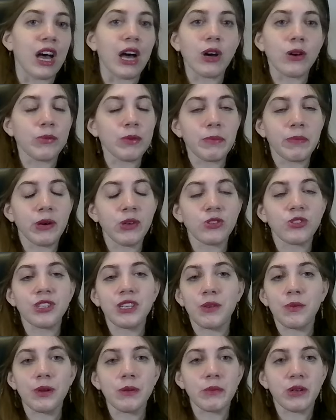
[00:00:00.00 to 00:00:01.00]
I will be
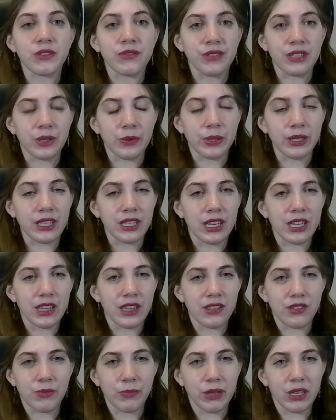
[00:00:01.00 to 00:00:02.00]
posting way more frequently
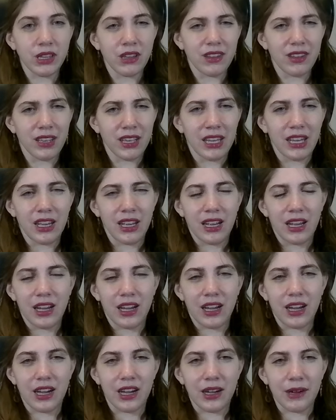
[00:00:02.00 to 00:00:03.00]
this month.
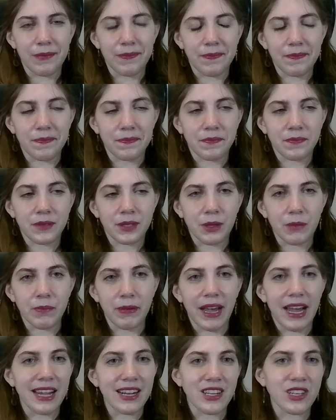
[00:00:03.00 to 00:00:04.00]
Um,
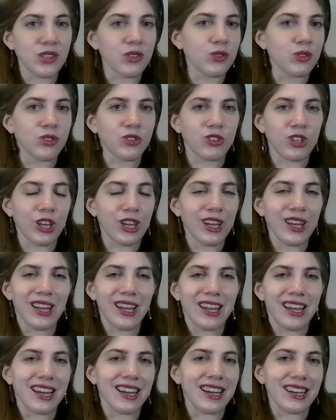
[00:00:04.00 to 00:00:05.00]
bad news,
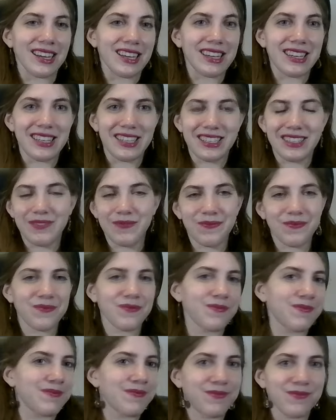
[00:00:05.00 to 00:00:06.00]
uh,
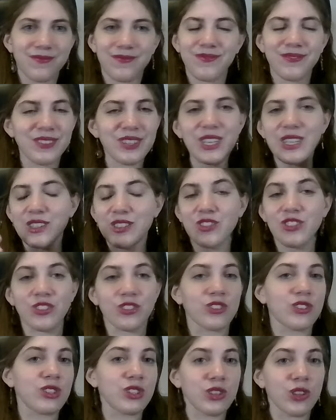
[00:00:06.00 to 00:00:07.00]

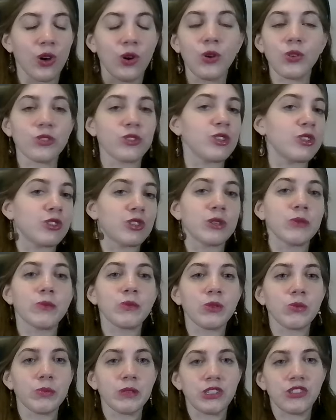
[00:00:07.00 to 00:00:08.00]
just the whole system
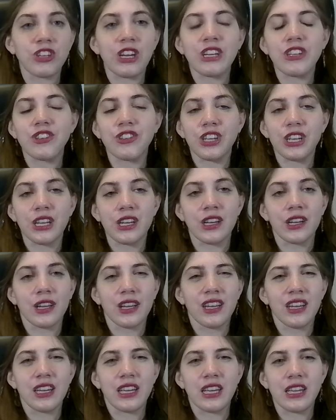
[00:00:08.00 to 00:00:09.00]
will be changing
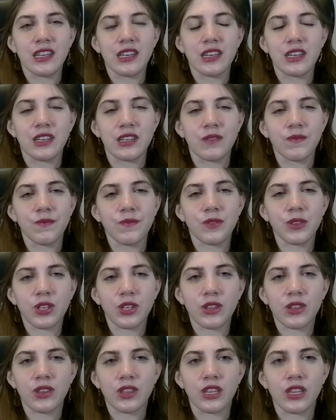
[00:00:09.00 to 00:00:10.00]
in
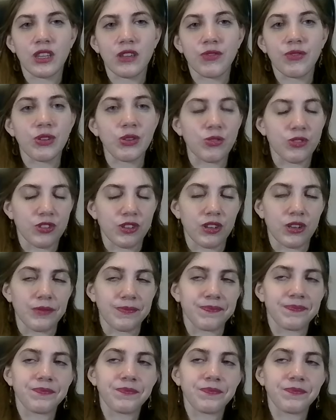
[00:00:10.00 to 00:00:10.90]
the future.